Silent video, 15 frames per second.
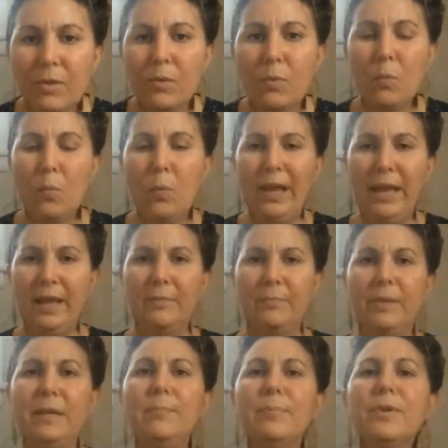when
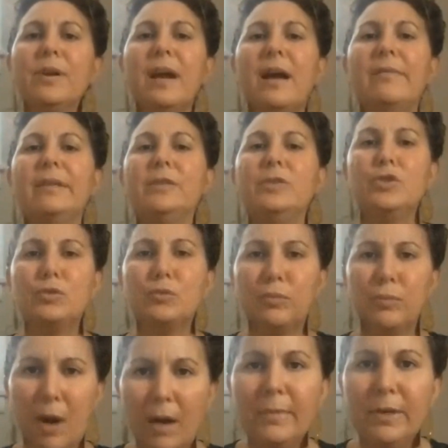people are having
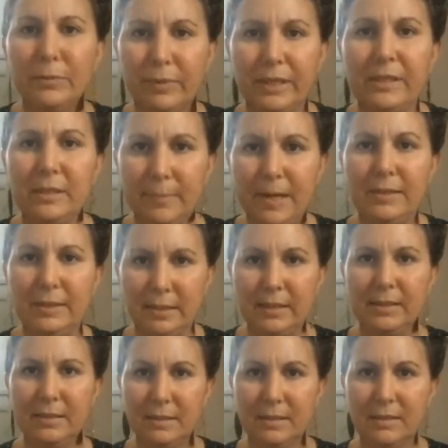trauma
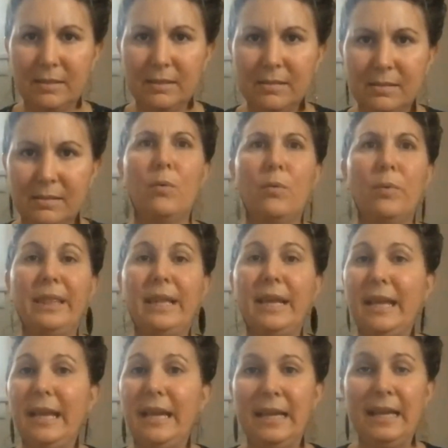responses, when they
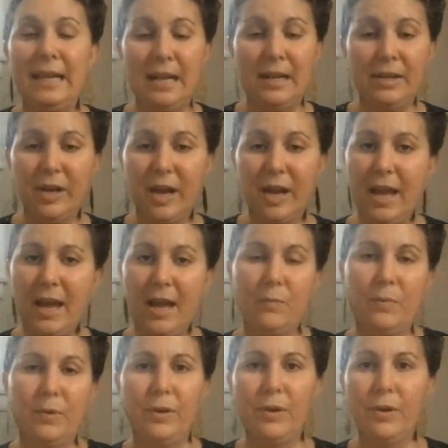can't get out of their head,
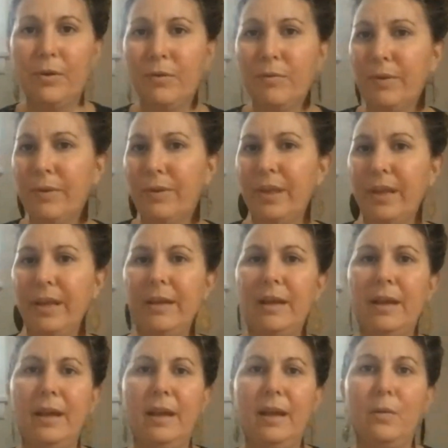when they're
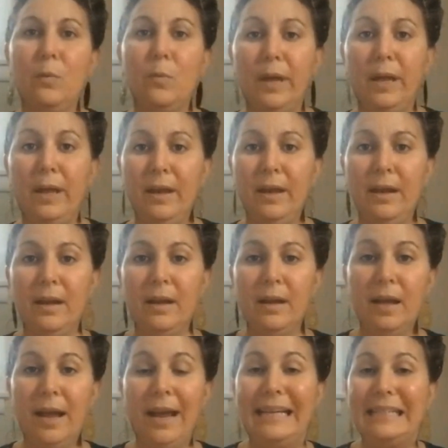overthinking, when
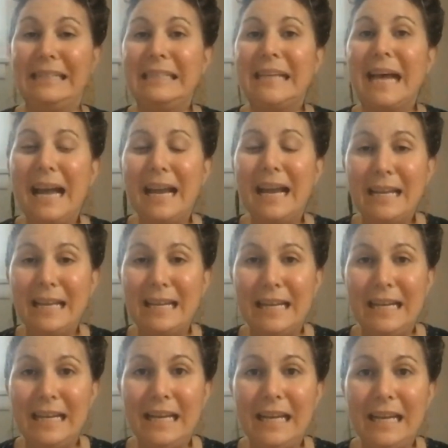
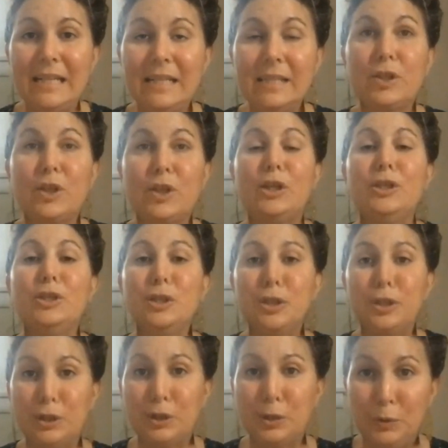anxiety is
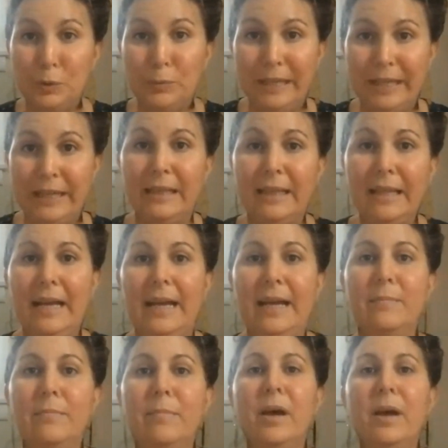consuming
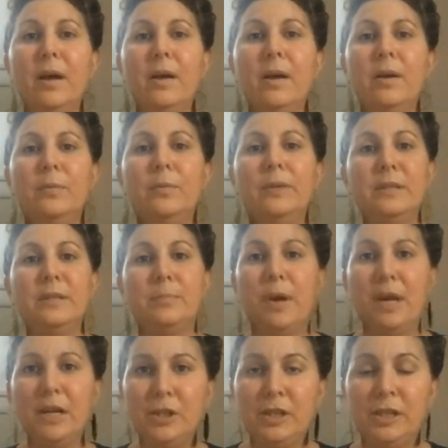them, when
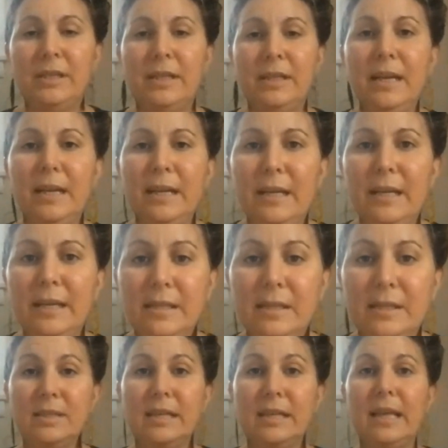depression
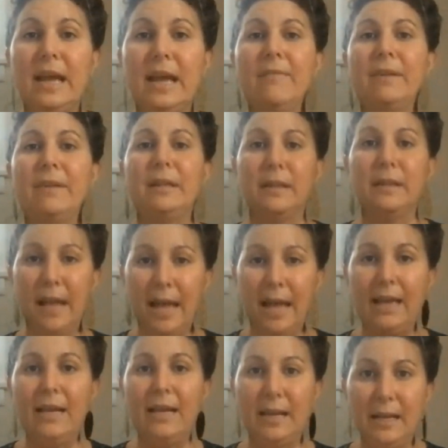is like they have a
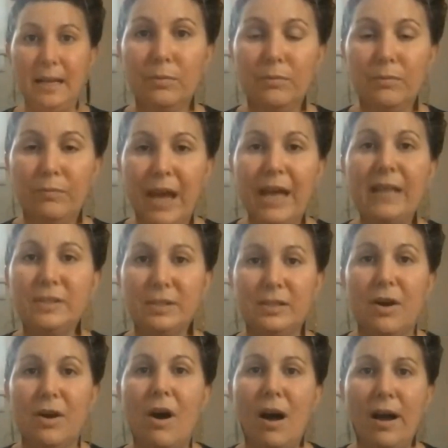lead vest
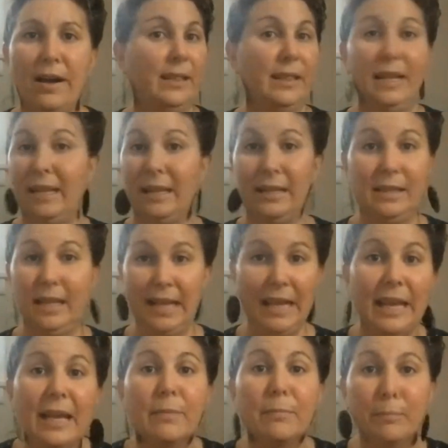on and they
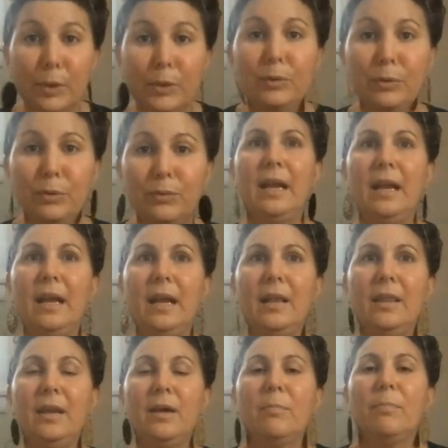can't move,
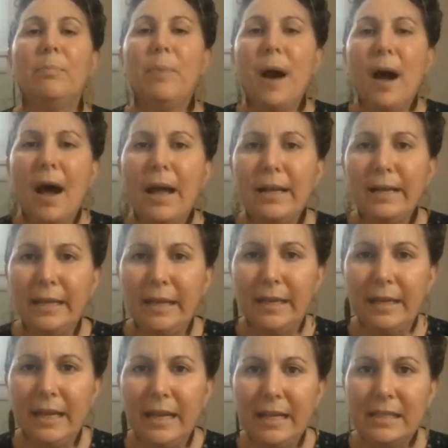their
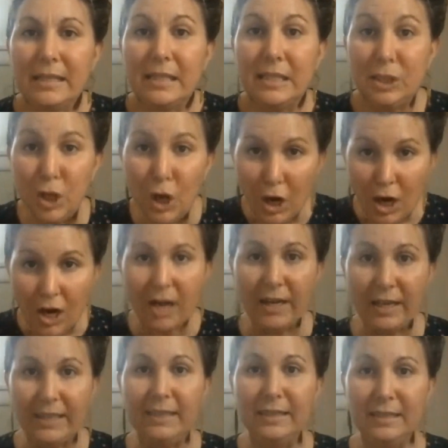body is
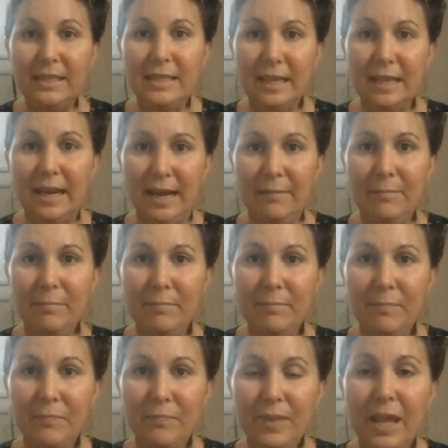talking to them.
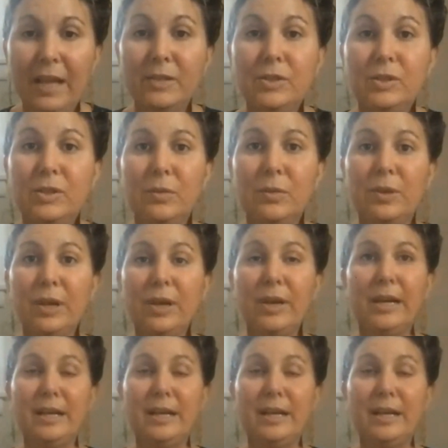And so they're in